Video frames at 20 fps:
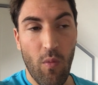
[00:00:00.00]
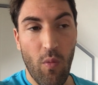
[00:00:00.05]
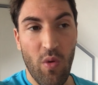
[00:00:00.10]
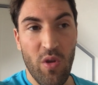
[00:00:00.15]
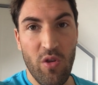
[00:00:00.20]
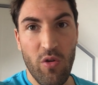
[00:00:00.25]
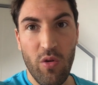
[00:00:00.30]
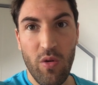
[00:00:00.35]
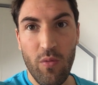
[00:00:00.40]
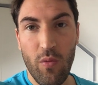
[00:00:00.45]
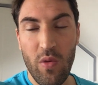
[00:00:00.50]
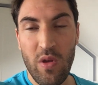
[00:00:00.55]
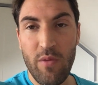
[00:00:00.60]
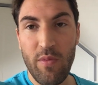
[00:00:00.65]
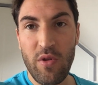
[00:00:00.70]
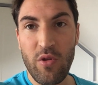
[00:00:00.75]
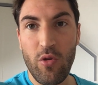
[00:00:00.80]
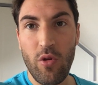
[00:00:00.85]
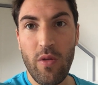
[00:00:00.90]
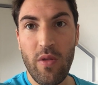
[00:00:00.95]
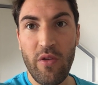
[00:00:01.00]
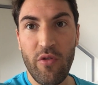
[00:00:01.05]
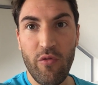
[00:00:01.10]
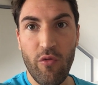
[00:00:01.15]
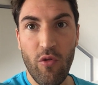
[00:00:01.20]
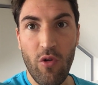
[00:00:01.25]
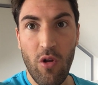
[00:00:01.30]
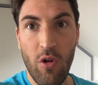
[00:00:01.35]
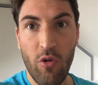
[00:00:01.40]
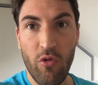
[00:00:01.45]
when you've been doing this
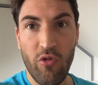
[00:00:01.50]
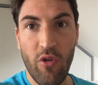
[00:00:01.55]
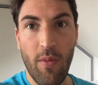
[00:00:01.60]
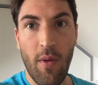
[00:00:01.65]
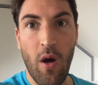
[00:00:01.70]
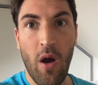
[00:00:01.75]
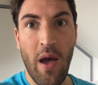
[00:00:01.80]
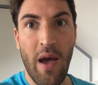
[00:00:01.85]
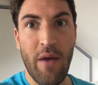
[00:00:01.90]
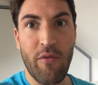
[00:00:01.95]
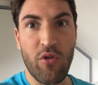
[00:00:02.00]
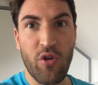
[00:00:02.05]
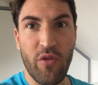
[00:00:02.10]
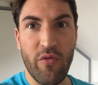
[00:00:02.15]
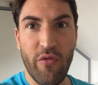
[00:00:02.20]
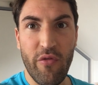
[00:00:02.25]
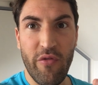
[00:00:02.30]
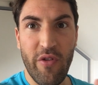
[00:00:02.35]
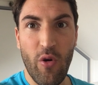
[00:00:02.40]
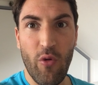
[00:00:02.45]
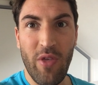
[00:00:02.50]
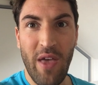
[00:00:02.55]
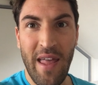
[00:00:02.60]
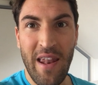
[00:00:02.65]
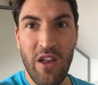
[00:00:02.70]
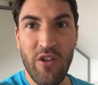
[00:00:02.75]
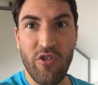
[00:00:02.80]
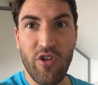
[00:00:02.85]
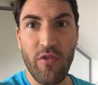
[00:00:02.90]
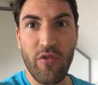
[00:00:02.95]
for a long time, I have, you can feel the
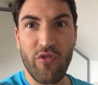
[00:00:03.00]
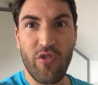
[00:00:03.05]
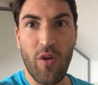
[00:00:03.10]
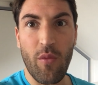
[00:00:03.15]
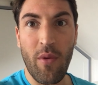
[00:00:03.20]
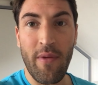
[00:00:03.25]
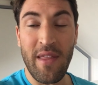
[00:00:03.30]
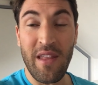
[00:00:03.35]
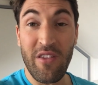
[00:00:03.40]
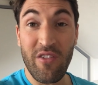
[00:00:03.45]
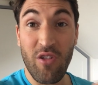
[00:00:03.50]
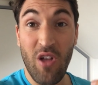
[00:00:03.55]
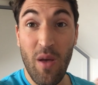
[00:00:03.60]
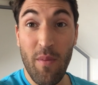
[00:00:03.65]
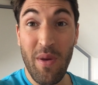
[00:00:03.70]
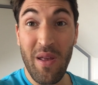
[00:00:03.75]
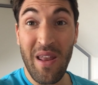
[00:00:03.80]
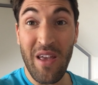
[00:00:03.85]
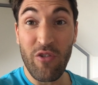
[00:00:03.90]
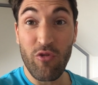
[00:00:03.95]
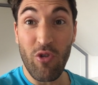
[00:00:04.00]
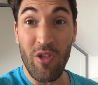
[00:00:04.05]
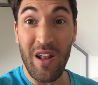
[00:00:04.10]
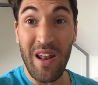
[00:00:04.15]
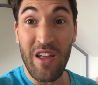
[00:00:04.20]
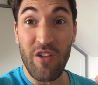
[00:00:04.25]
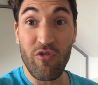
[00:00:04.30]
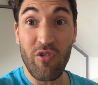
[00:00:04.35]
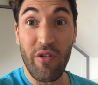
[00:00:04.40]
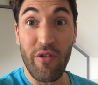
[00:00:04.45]
energy of someone, and it's like being next to an
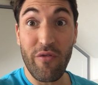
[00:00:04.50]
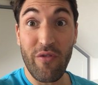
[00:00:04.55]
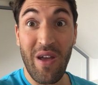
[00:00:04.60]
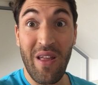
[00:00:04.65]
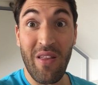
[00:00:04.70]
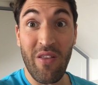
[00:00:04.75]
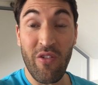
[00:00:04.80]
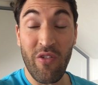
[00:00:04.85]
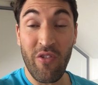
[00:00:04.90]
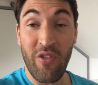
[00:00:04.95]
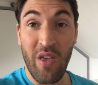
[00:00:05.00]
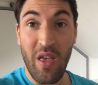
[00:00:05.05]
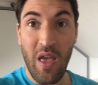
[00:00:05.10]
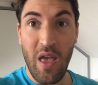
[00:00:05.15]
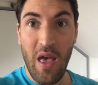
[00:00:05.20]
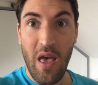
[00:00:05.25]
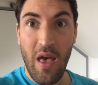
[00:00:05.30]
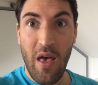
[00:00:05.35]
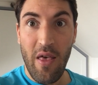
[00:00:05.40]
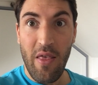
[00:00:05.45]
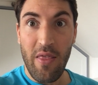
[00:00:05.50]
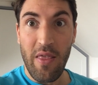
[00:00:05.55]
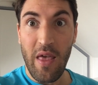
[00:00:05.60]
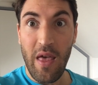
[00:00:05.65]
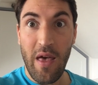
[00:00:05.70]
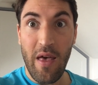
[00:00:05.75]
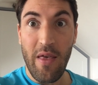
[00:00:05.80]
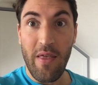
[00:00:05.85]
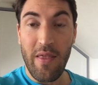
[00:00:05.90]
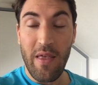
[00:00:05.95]
electric fence.
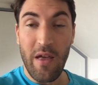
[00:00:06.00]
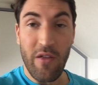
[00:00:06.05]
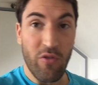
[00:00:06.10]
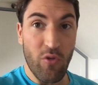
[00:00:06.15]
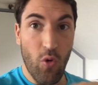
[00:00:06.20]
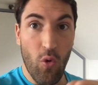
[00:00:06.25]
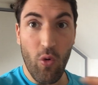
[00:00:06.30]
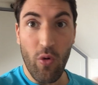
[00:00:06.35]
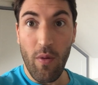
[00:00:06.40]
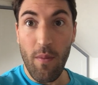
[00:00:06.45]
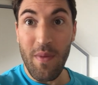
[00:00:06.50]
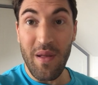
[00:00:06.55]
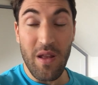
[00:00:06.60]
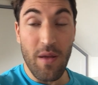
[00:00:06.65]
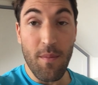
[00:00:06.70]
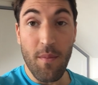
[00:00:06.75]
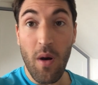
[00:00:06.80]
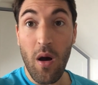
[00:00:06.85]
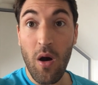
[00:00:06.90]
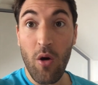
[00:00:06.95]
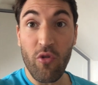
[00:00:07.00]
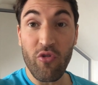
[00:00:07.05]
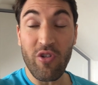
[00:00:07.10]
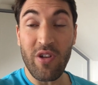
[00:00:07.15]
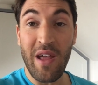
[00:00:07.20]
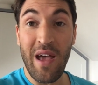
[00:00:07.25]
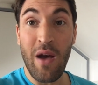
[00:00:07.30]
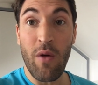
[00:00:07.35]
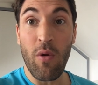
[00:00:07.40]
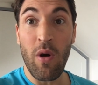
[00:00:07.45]
They're talking a million miles
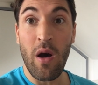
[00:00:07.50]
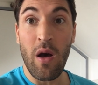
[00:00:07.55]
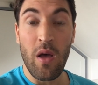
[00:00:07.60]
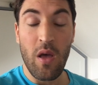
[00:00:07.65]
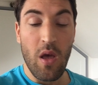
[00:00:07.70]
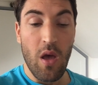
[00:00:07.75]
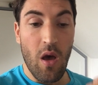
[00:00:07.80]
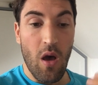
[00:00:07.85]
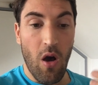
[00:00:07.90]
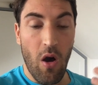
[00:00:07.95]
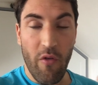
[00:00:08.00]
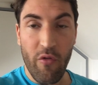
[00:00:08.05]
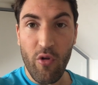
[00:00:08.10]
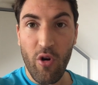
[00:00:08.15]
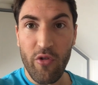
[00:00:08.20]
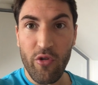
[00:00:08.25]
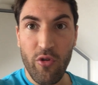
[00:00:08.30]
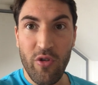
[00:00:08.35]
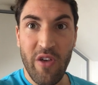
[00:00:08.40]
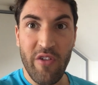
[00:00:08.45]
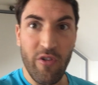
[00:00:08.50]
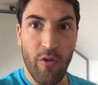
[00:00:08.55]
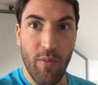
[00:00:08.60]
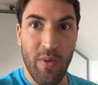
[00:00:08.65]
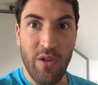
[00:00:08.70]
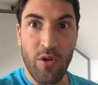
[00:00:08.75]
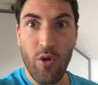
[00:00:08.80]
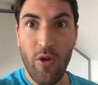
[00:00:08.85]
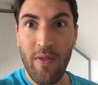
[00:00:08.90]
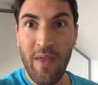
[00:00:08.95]
an hour, I've got to do this, I've
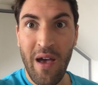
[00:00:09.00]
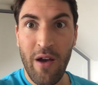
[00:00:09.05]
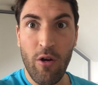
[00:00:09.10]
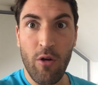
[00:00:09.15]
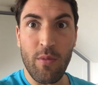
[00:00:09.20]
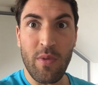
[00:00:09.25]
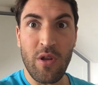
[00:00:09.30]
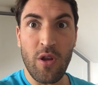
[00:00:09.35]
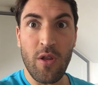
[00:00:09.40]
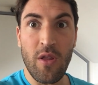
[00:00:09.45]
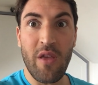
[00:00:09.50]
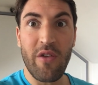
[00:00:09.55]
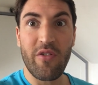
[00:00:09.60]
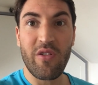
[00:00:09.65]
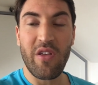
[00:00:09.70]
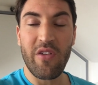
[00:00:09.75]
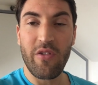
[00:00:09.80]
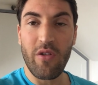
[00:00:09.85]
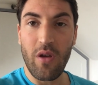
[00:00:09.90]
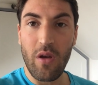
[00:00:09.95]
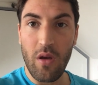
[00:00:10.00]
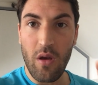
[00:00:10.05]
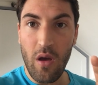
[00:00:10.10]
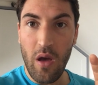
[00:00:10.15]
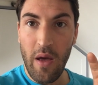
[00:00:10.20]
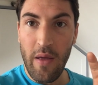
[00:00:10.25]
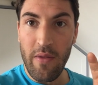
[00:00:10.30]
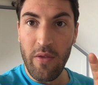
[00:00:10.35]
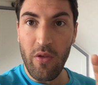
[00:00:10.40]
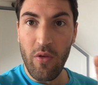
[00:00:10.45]
been doing that, I've got to be doing this, and it's like,
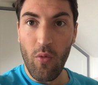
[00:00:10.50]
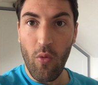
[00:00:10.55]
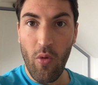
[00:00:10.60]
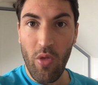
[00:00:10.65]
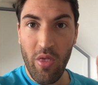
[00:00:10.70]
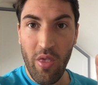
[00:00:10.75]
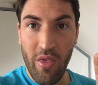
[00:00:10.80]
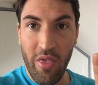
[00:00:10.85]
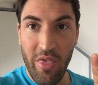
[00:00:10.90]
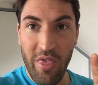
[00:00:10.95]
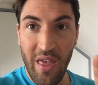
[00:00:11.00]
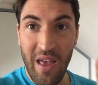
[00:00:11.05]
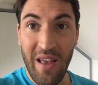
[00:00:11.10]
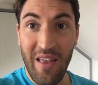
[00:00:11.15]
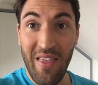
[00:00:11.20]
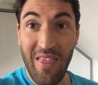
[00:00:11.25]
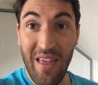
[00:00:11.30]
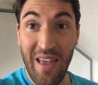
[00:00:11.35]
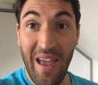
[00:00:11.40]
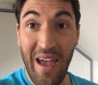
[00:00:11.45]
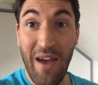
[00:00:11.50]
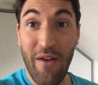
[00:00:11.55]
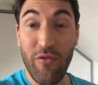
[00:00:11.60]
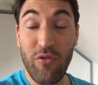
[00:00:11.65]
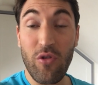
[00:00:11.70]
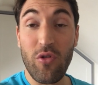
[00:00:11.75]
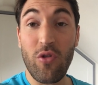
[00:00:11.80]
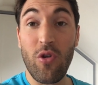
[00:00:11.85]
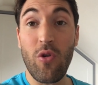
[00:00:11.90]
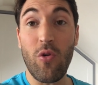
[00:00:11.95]
and the thing that they
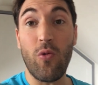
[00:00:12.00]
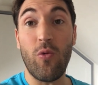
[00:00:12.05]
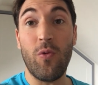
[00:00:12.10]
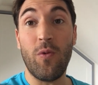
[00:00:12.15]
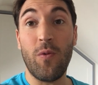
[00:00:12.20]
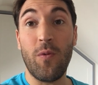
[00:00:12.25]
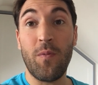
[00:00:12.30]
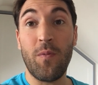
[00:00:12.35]
have to do,